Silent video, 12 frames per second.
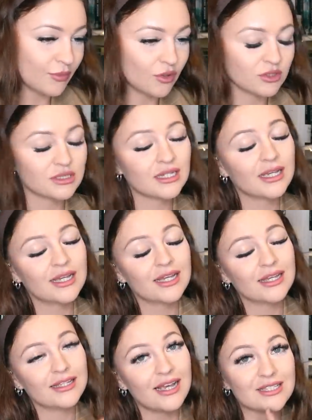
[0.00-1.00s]
But
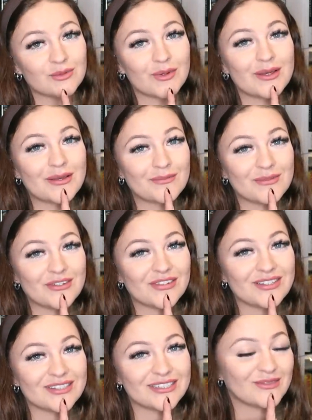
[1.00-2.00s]
yes, we move
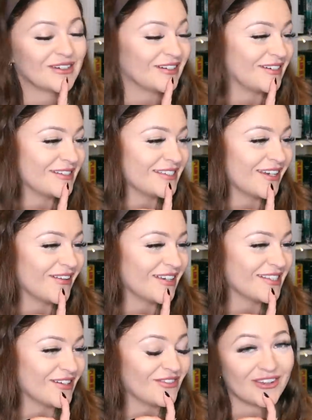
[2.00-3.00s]
out tomorrow. So
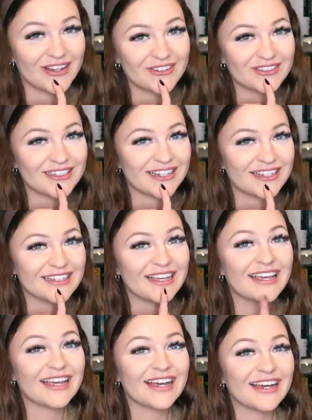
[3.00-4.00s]
it's our final night
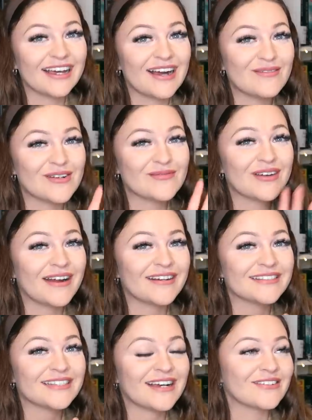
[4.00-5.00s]
here at my
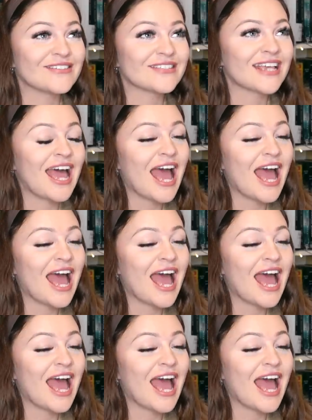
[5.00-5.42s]
parents' house.